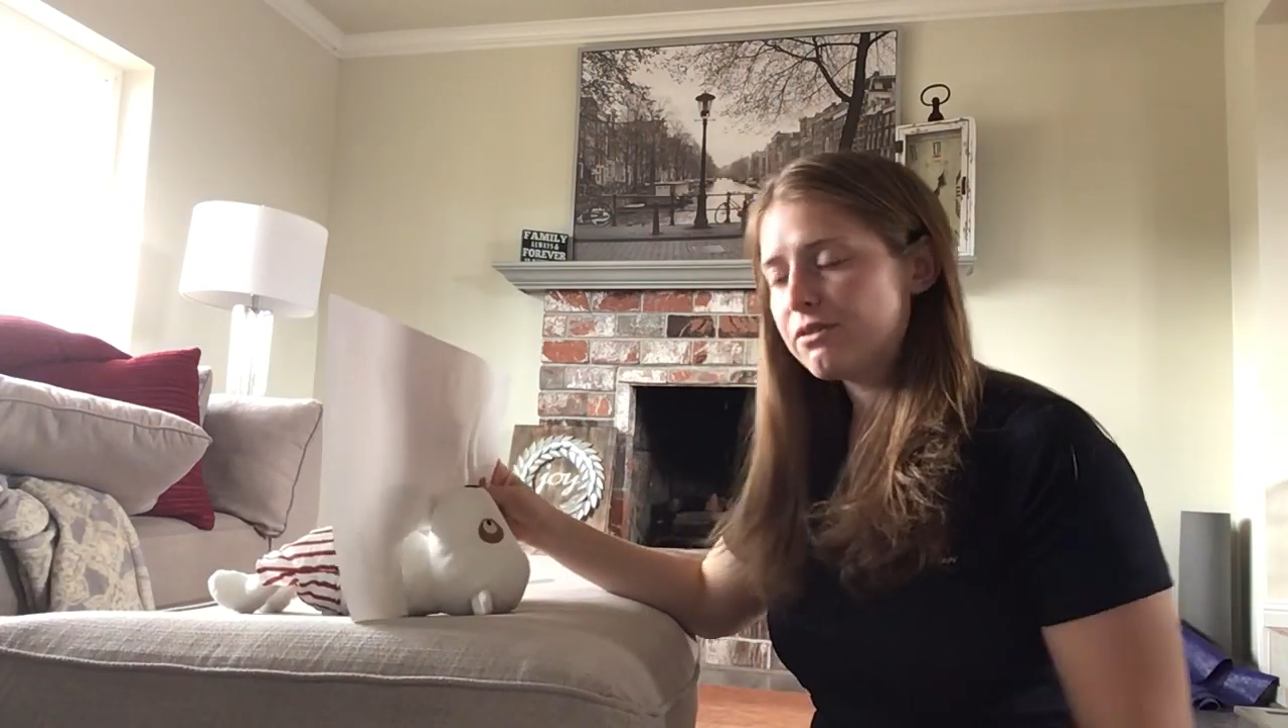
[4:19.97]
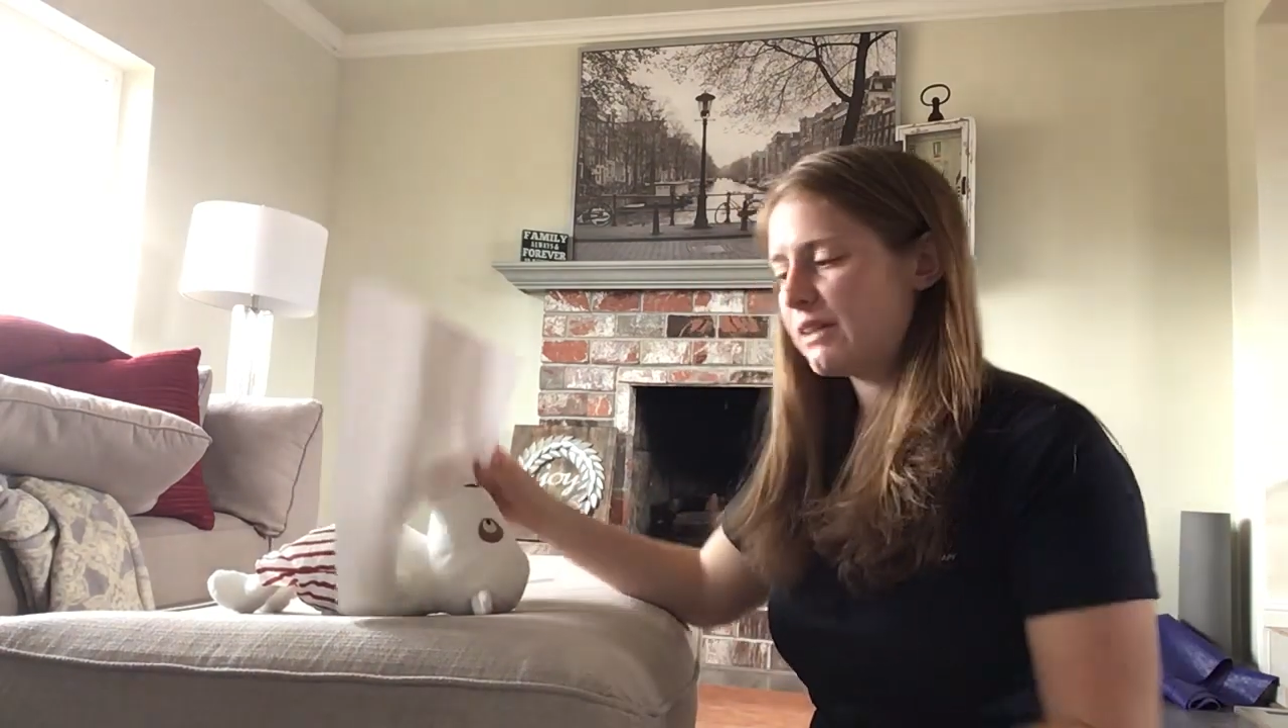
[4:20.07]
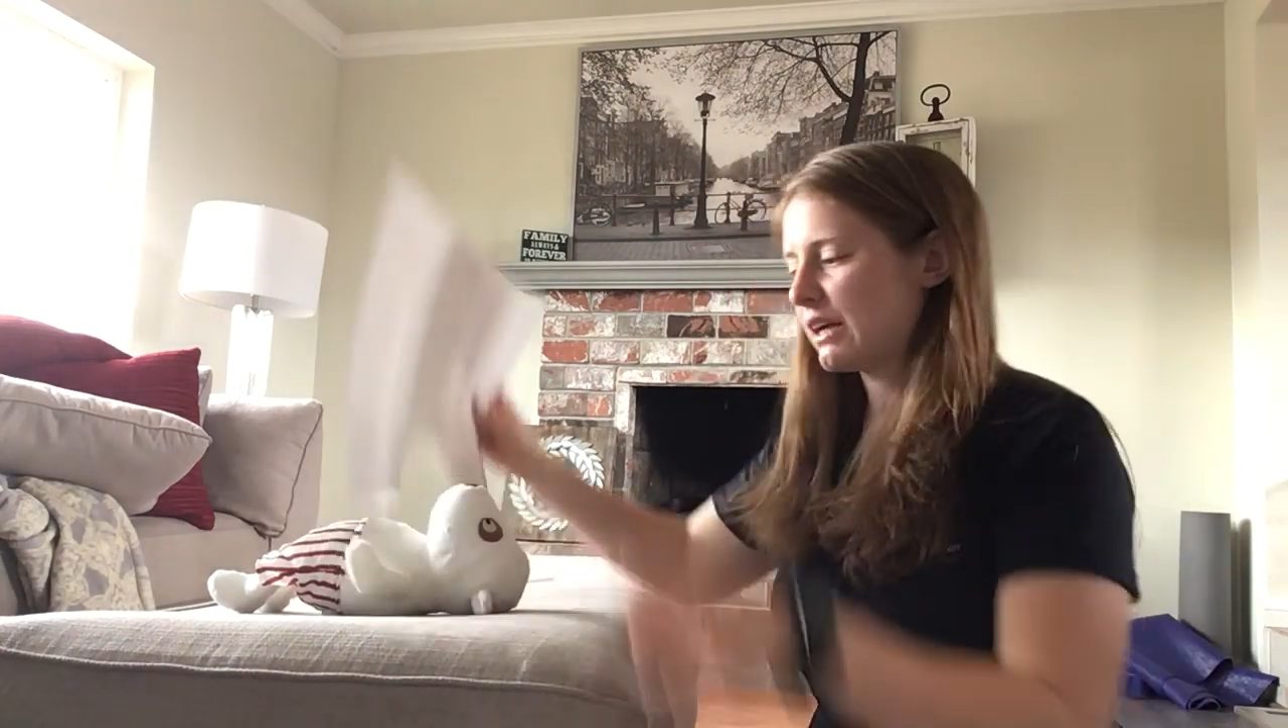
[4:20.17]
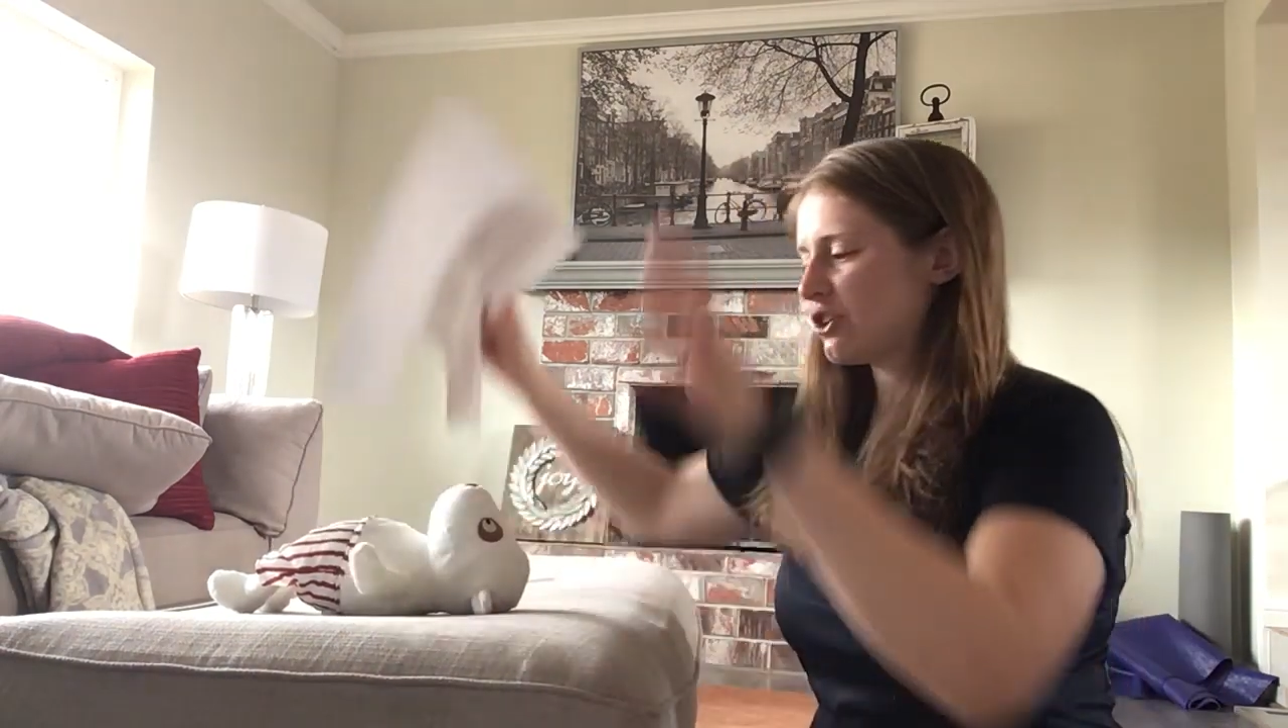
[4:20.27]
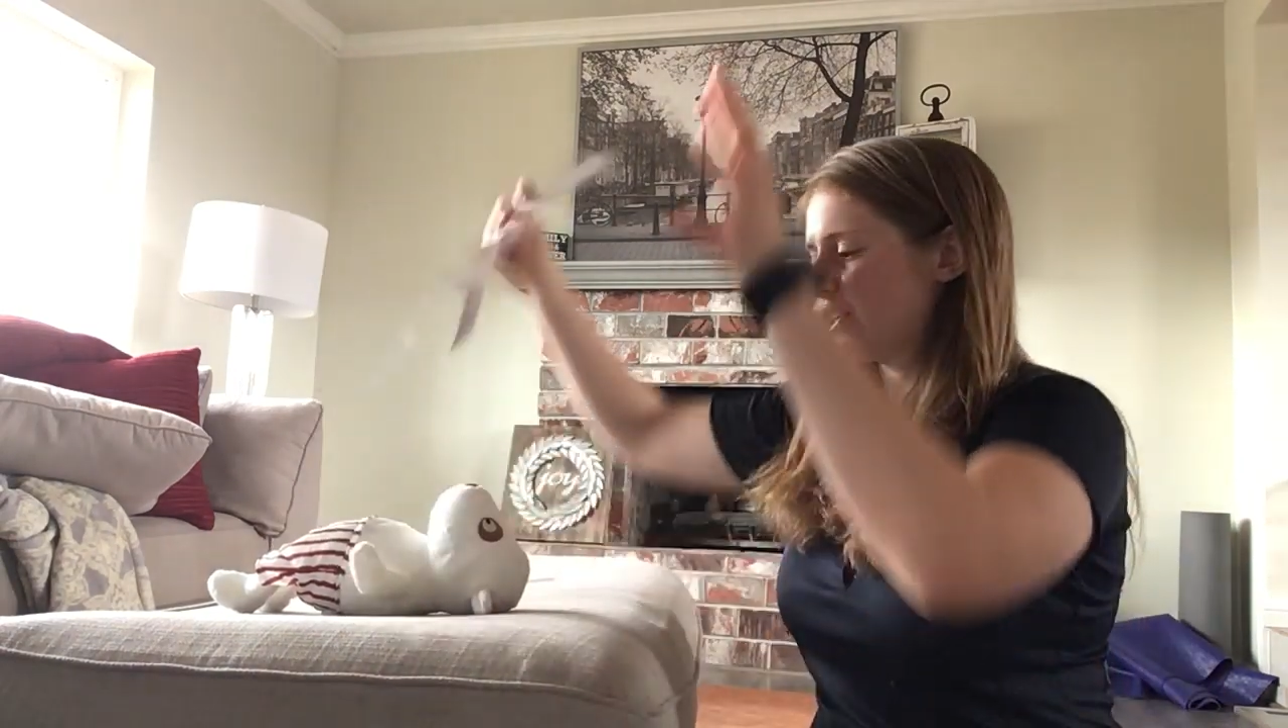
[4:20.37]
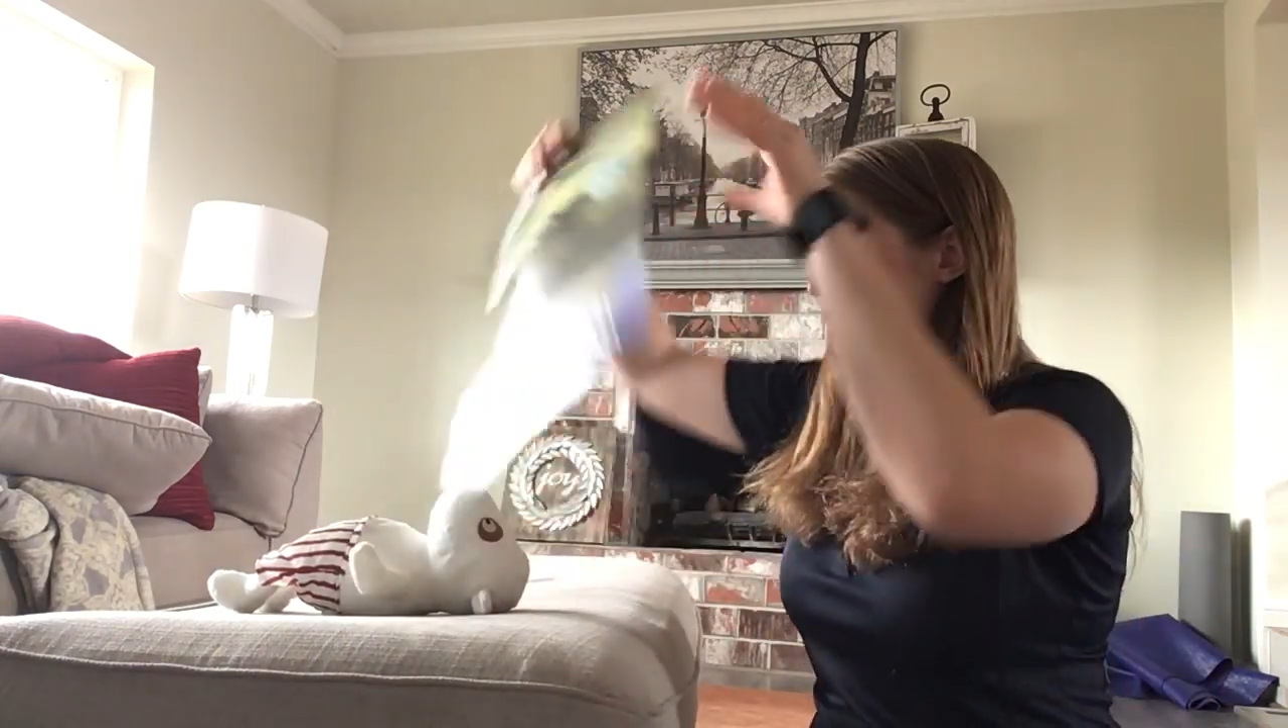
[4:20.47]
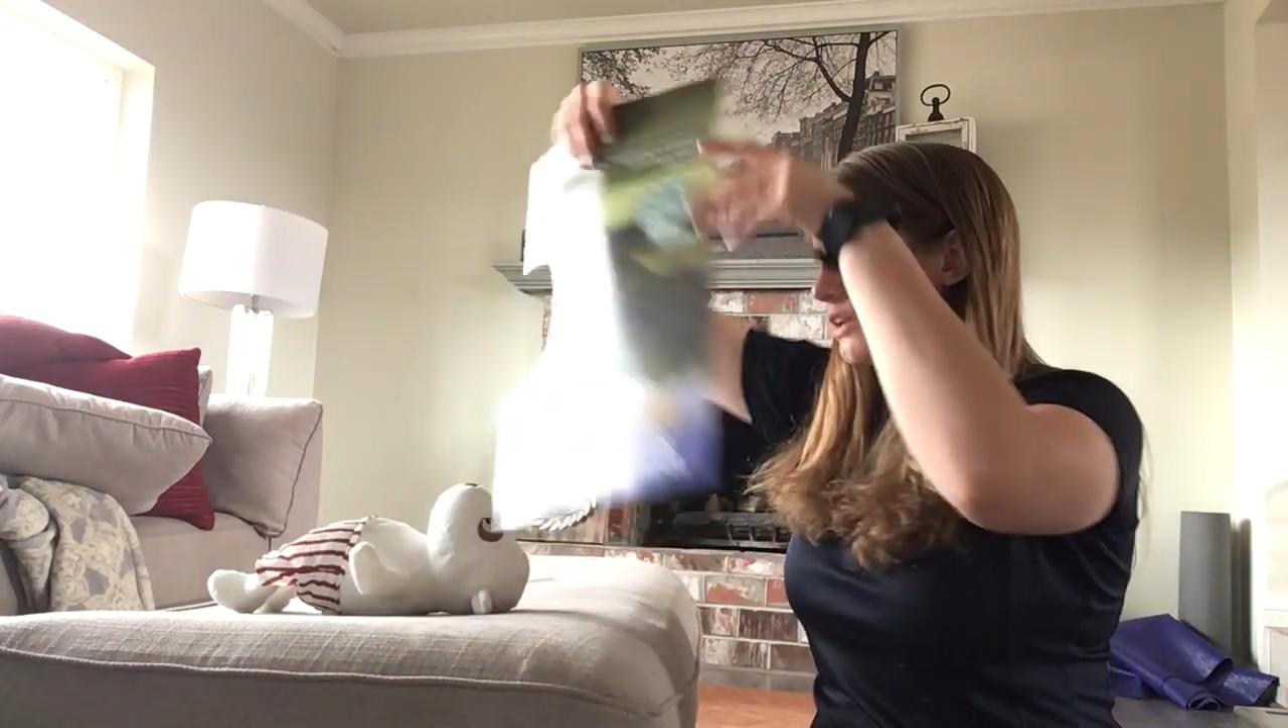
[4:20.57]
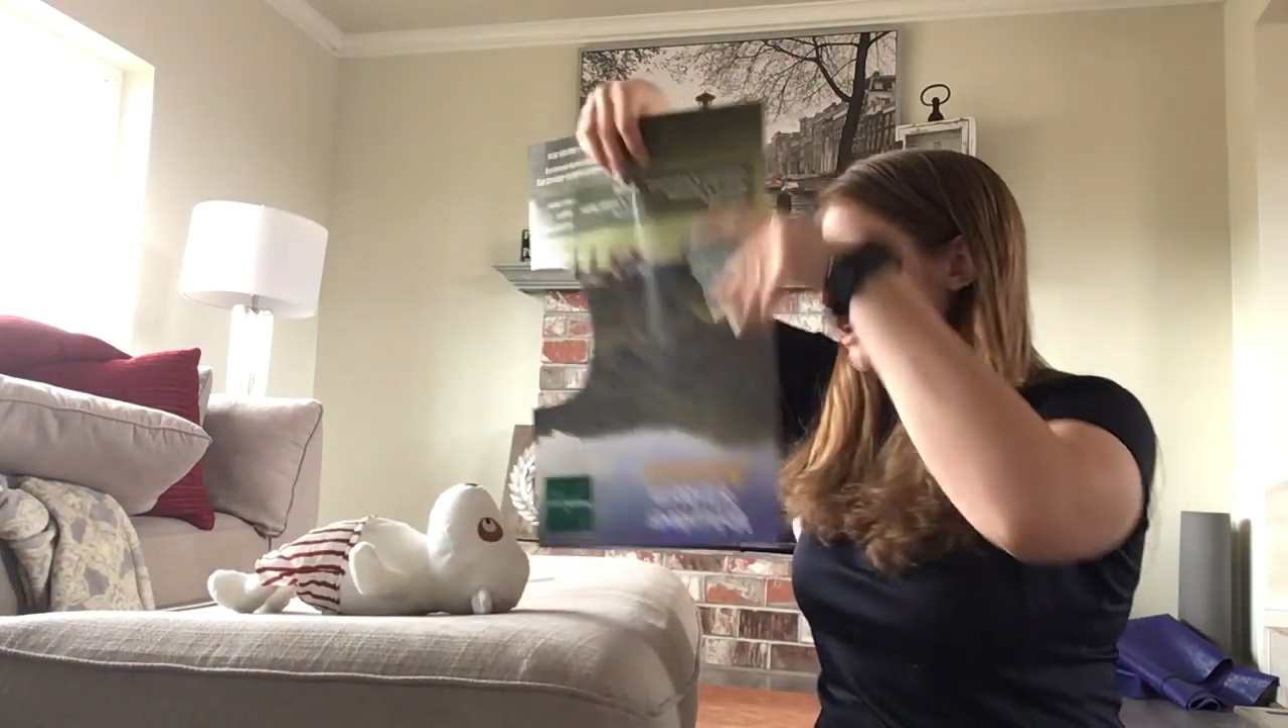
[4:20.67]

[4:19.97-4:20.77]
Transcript: flexion,